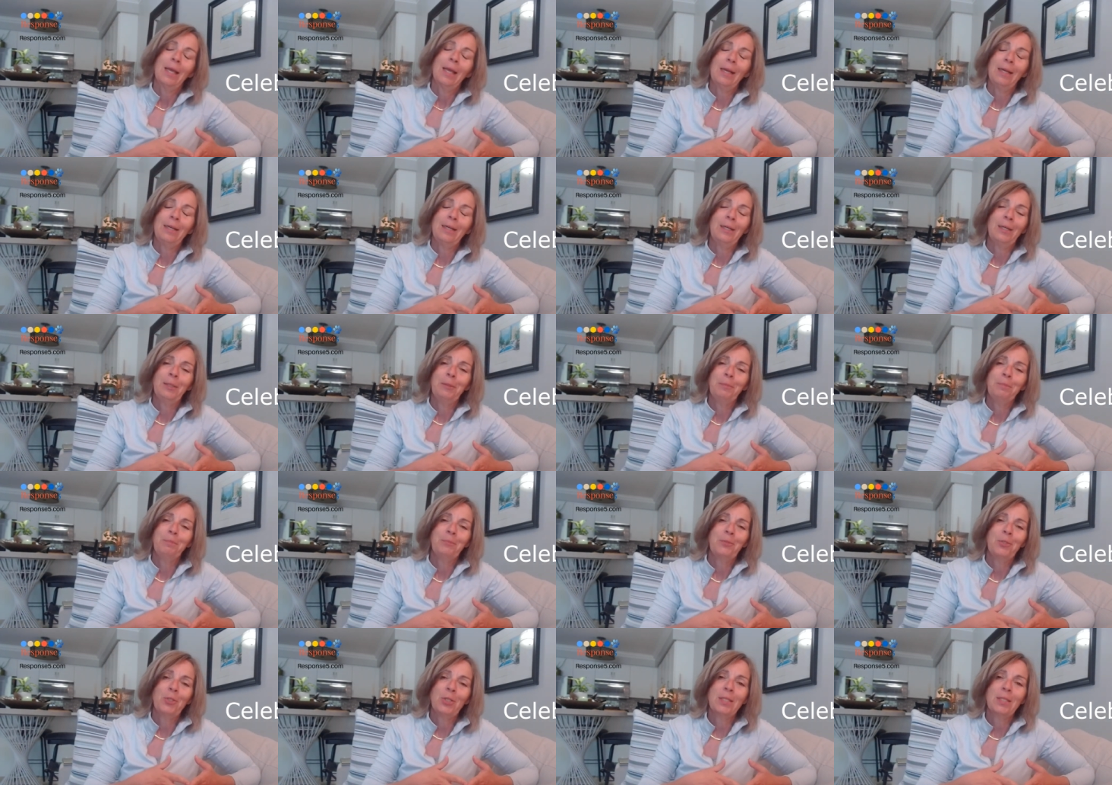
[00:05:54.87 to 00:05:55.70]

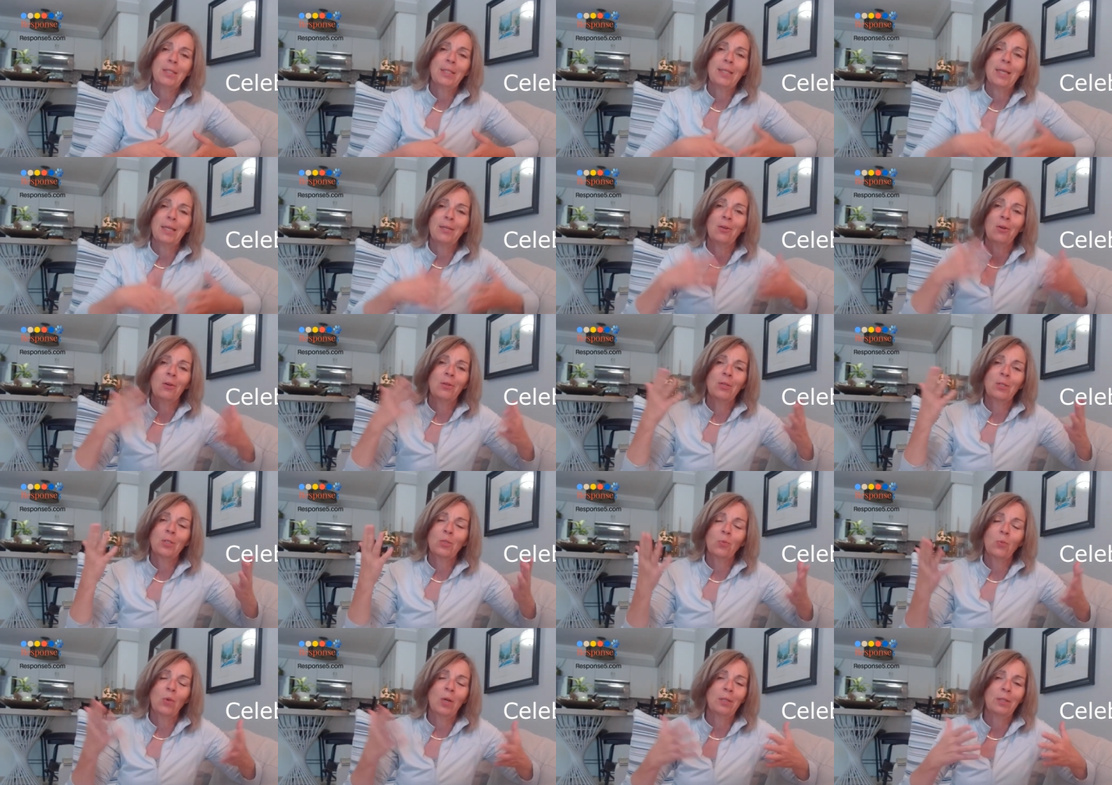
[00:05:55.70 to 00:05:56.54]
Um, just send all
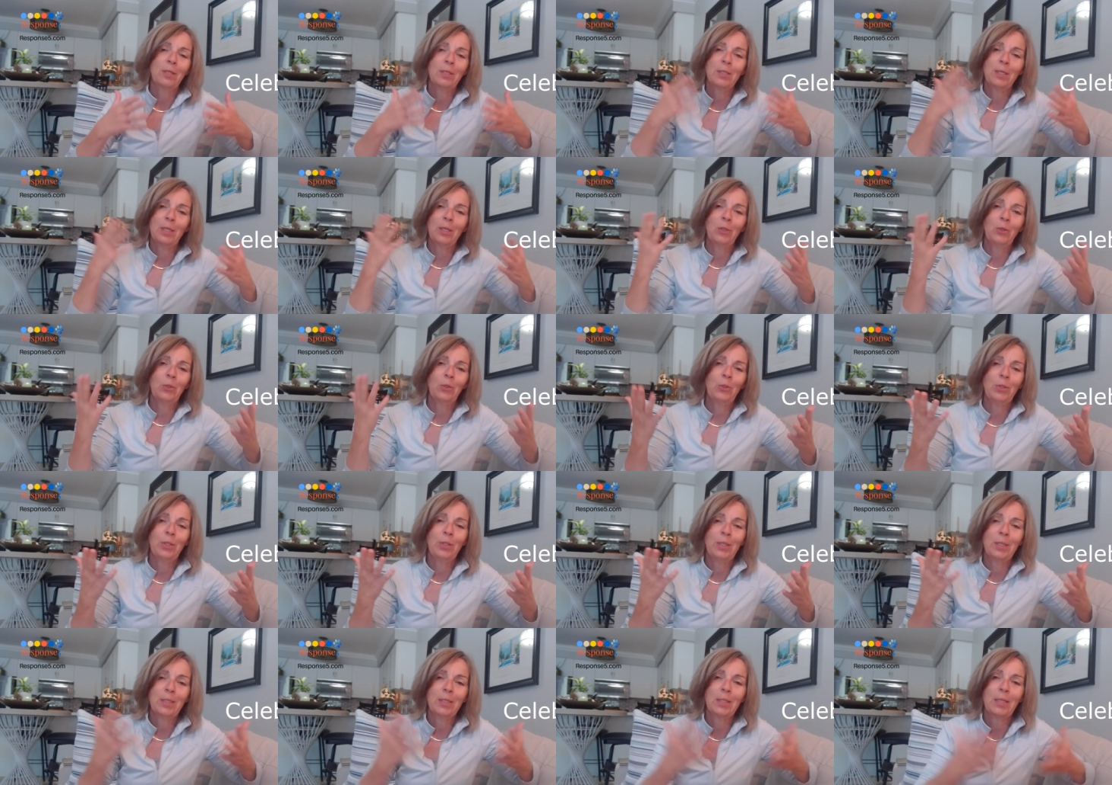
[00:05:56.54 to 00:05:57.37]
this wellness and
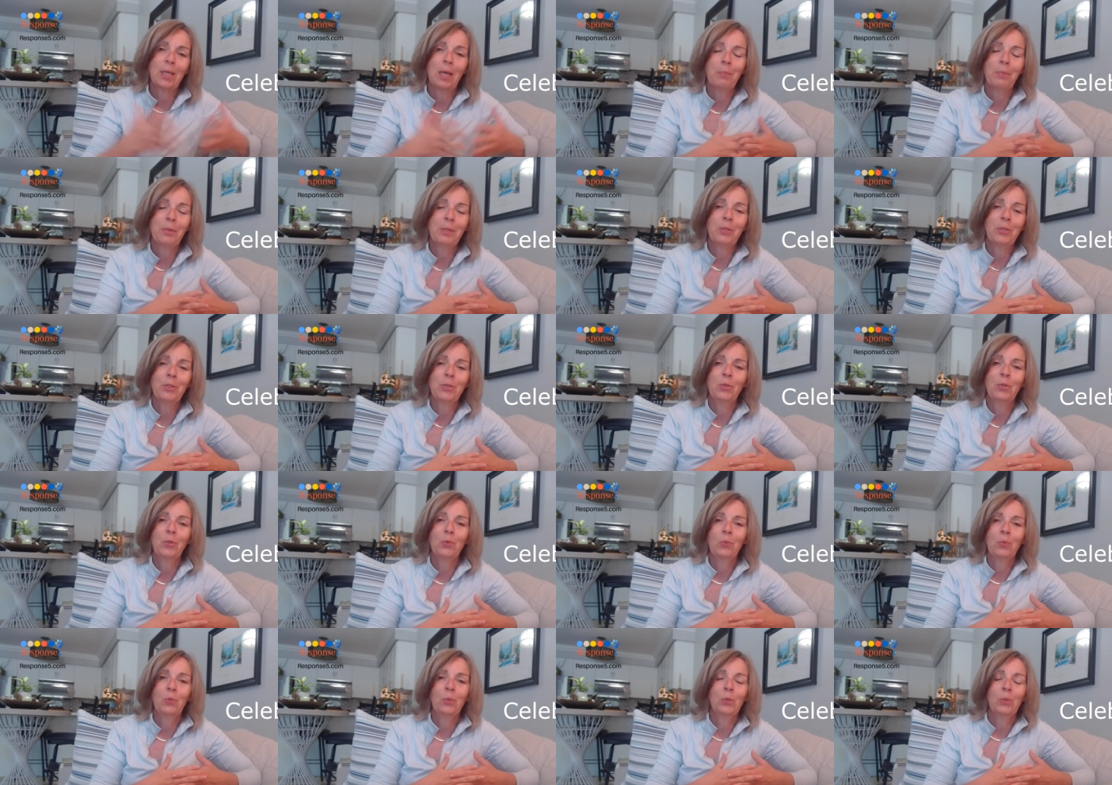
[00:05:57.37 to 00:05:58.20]
goodness up into
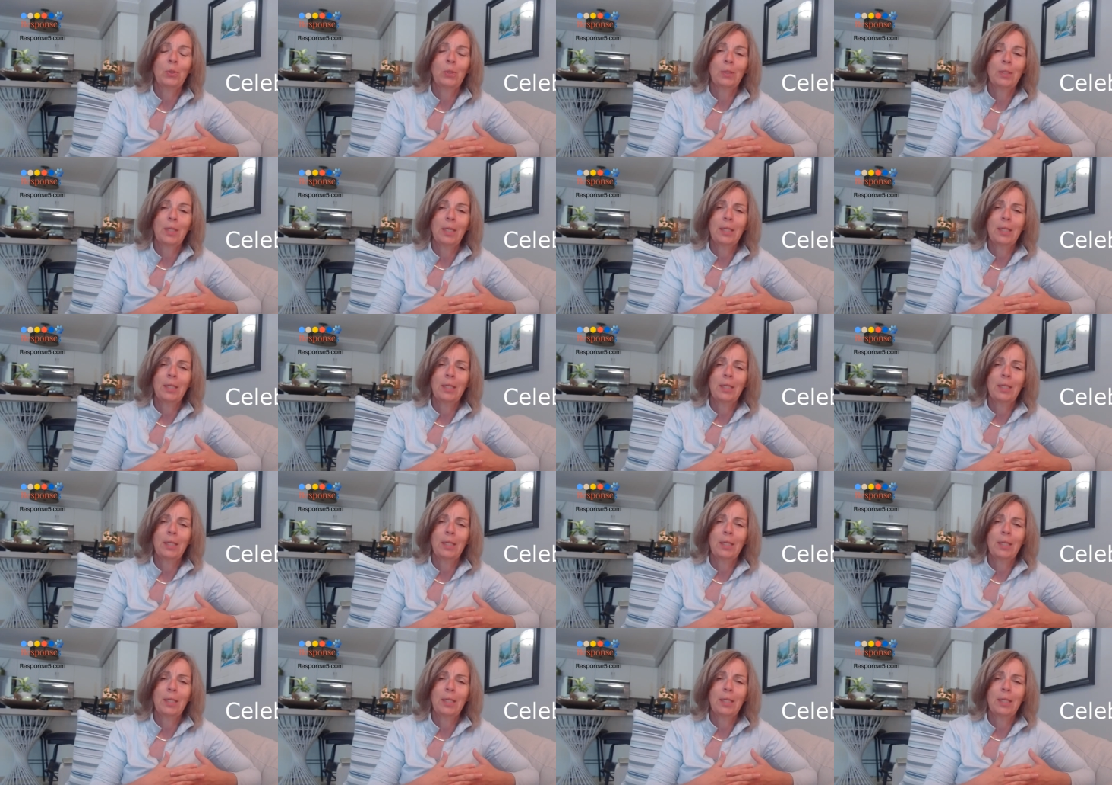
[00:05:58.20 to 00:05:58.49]
the world.